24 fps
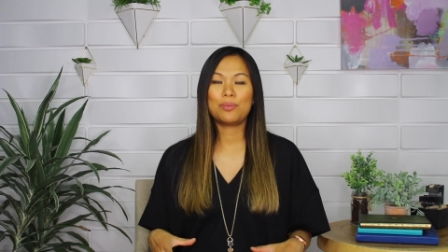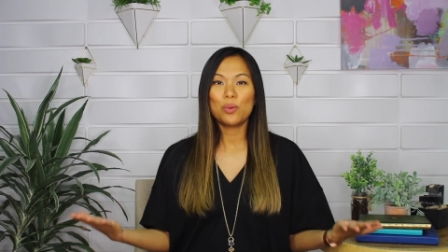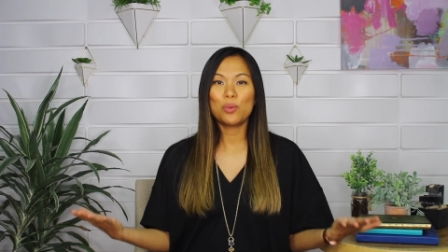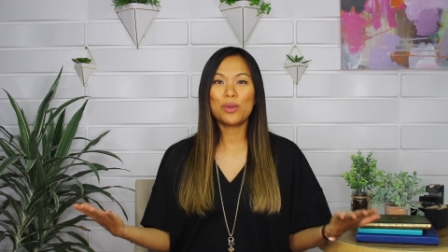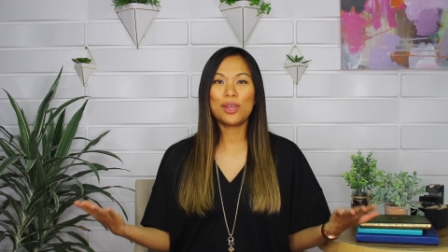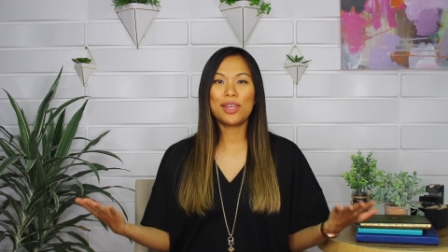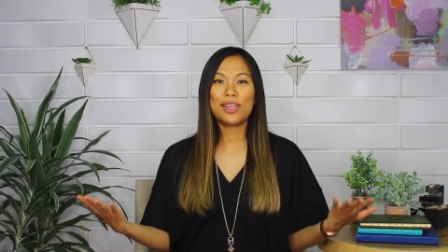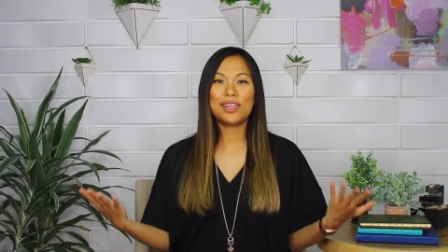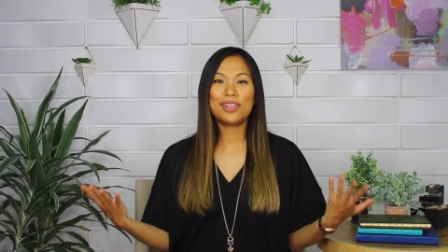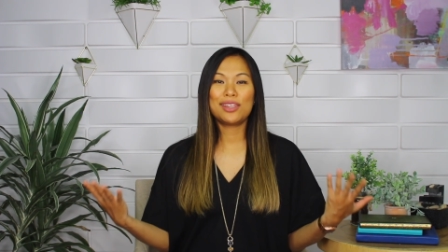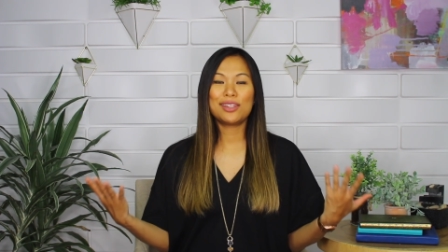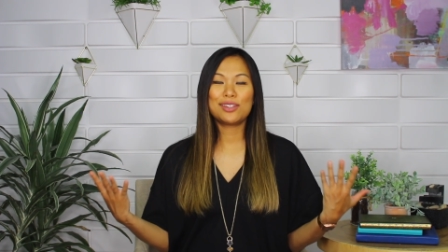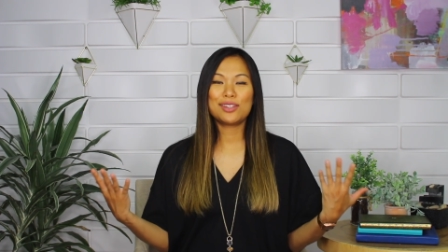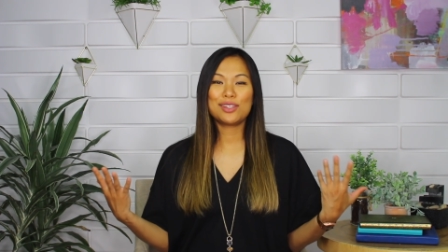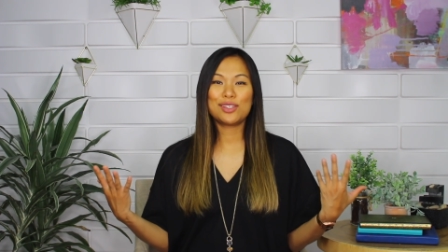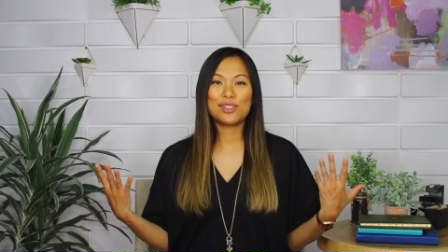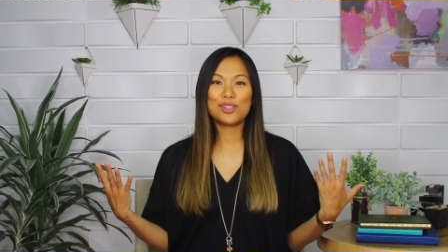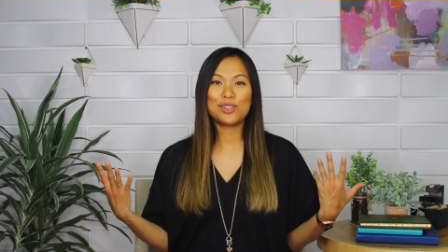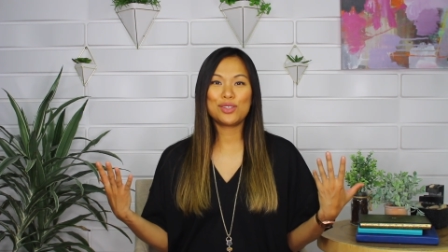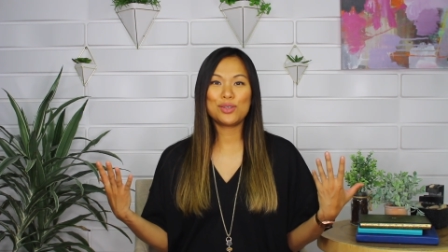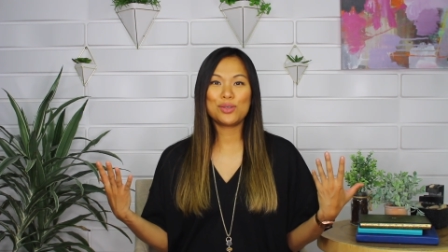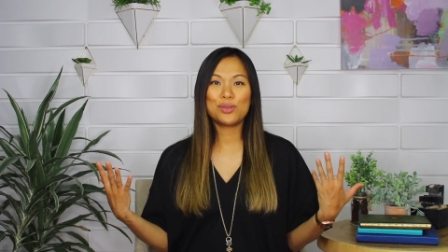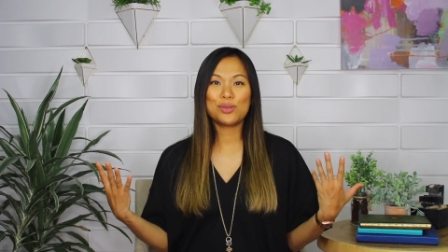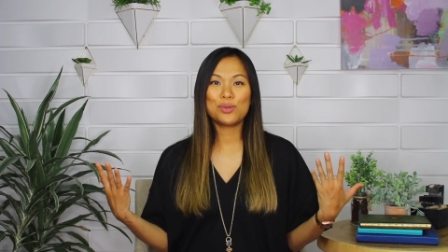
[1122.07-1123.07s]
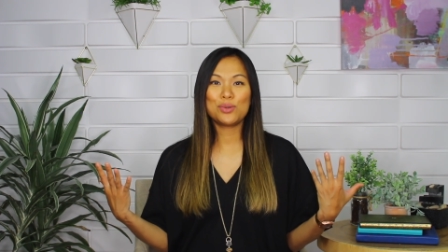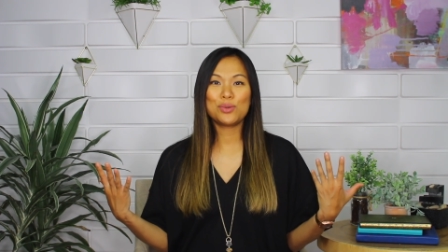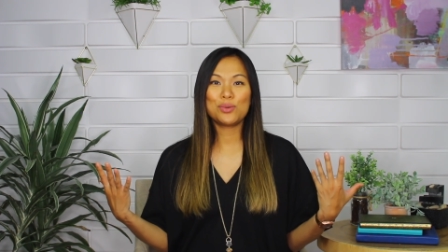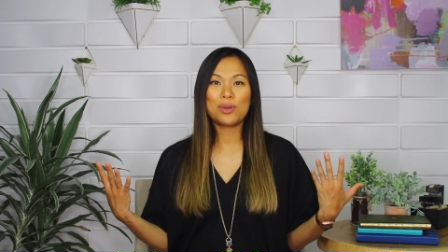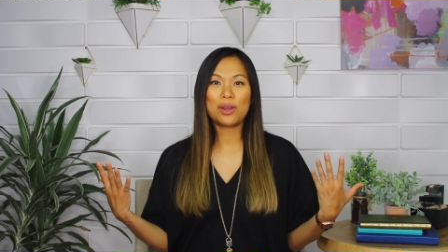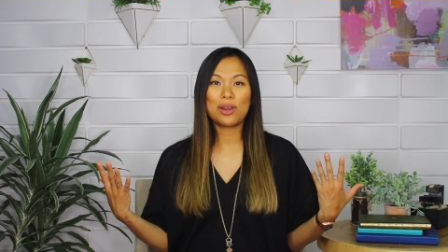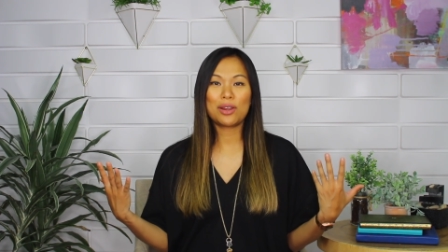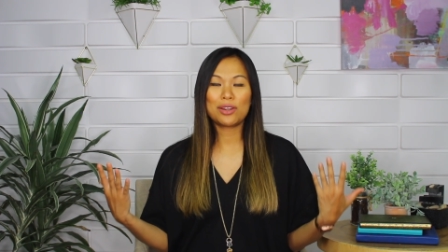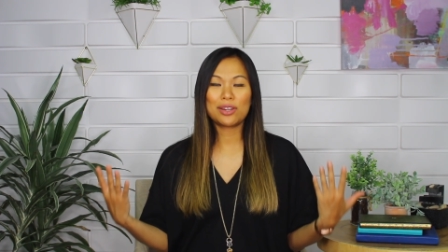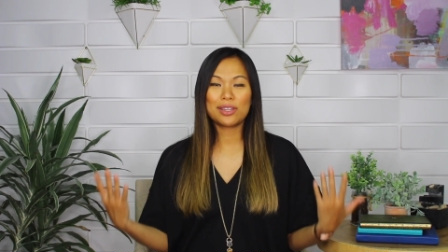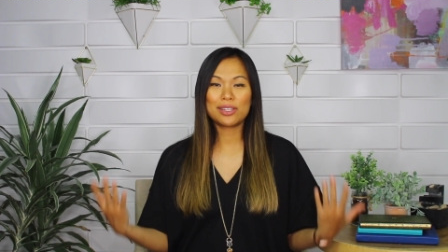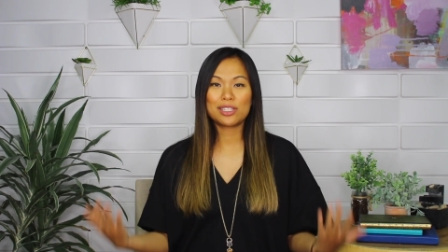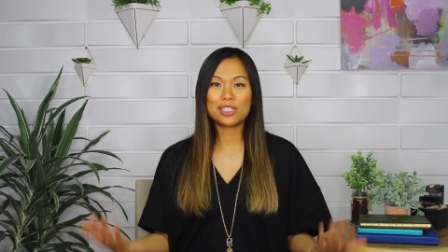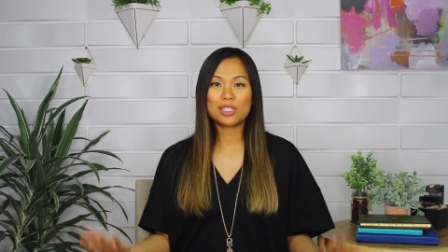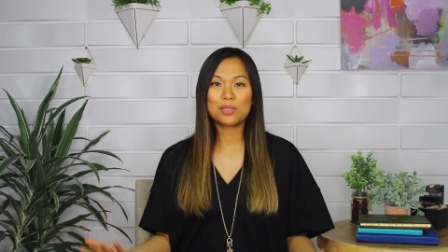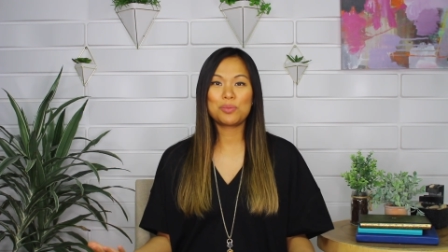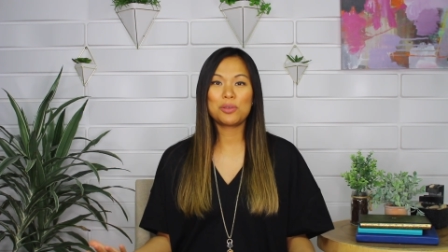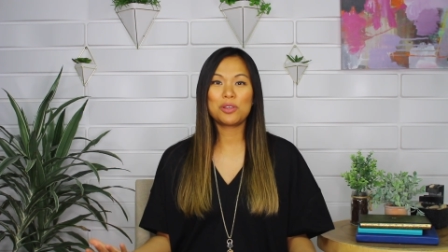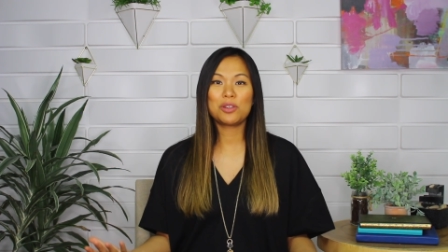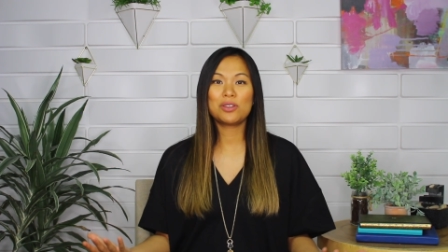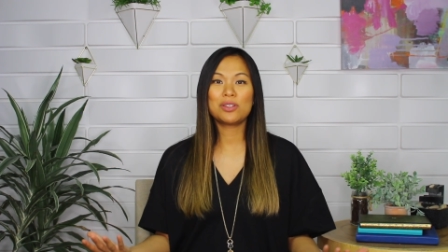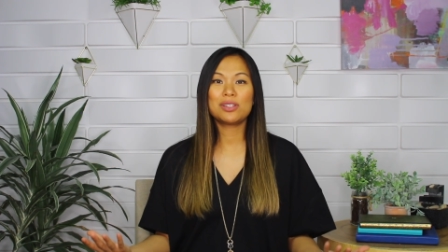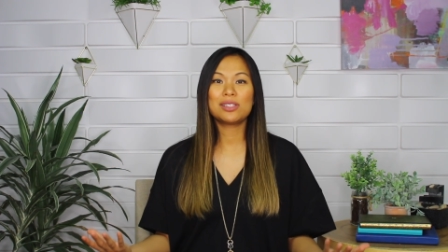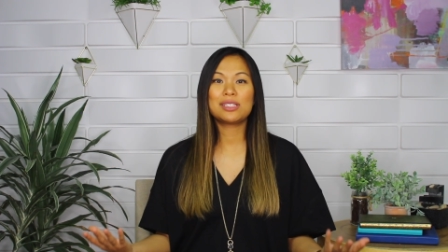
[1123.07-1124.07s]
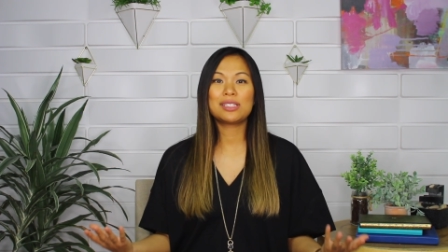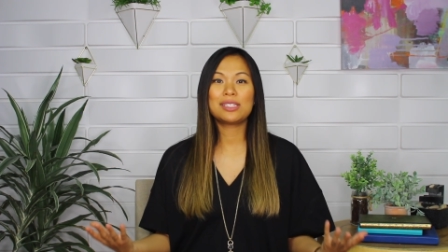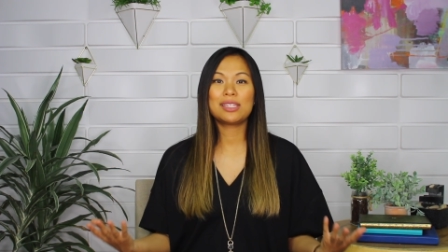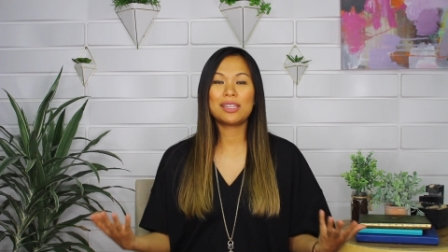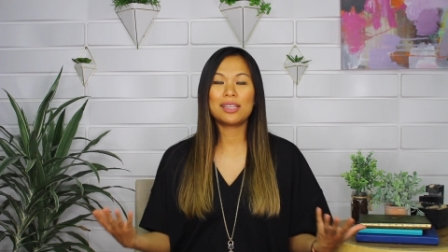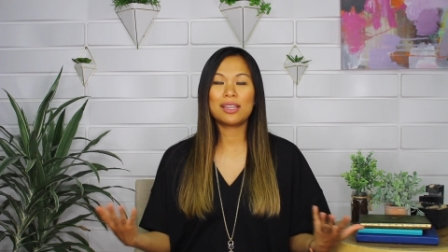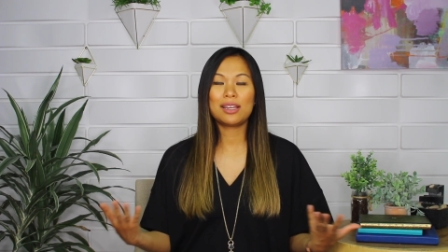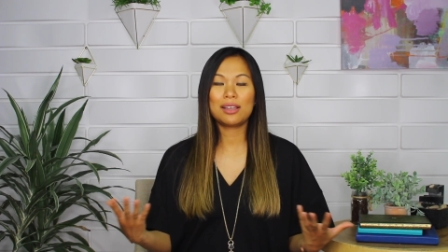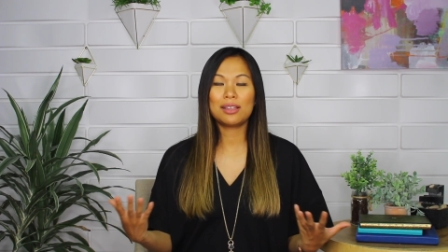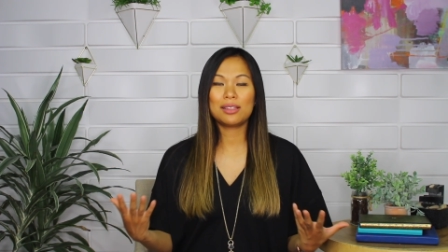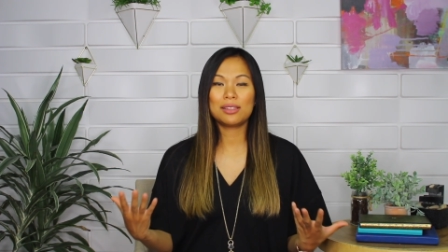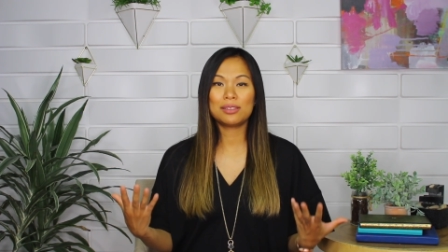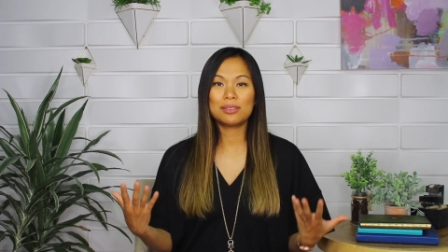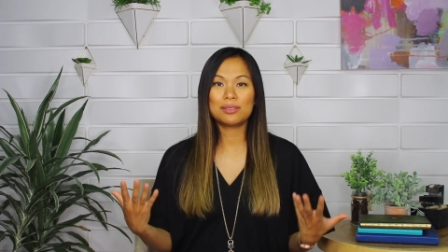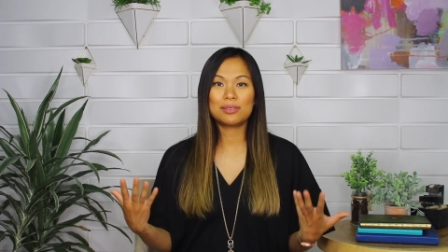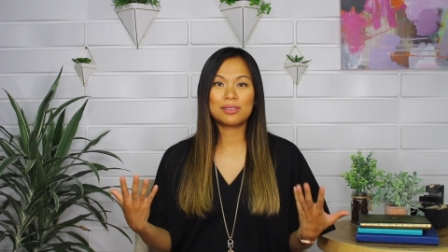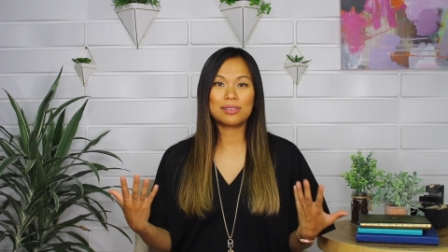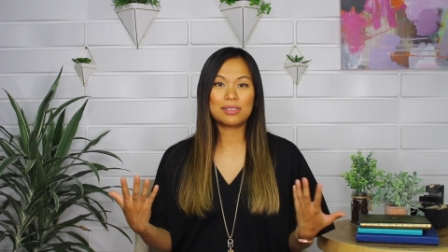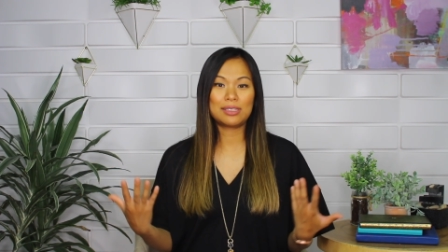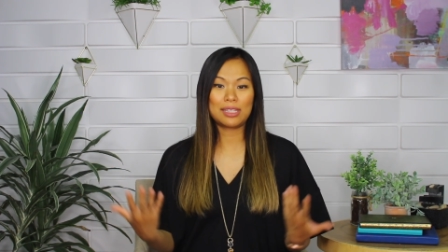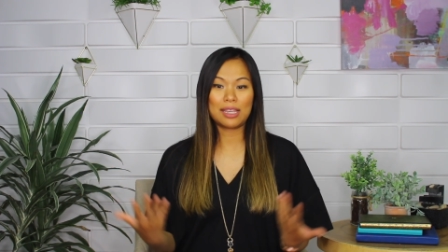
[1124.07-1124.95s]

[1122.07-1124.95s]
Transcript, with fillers: When you are experiencing a